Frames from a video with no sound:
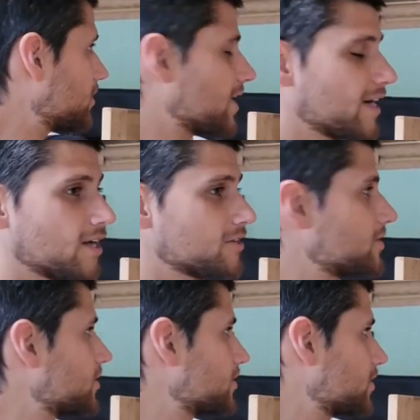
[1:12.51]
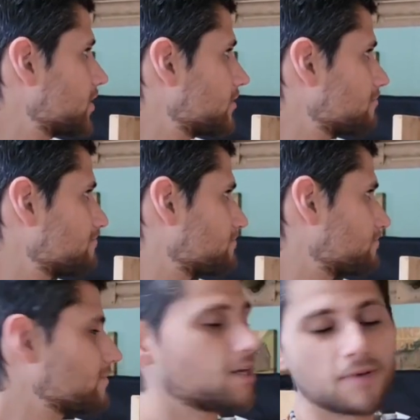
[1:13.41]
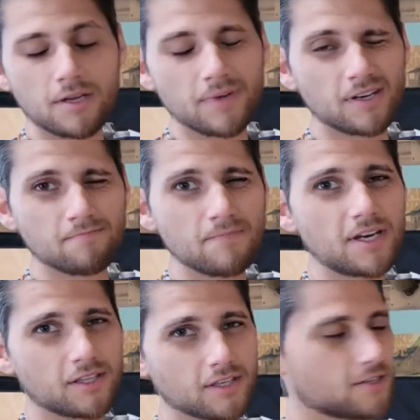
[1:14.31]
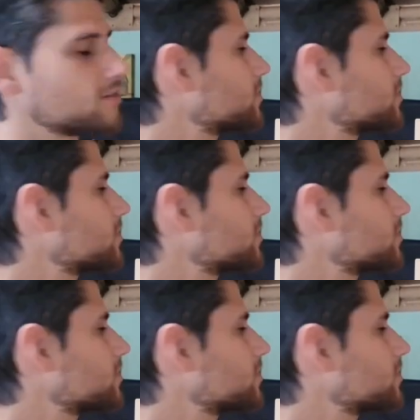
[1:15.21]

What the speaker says: dialysis and many things.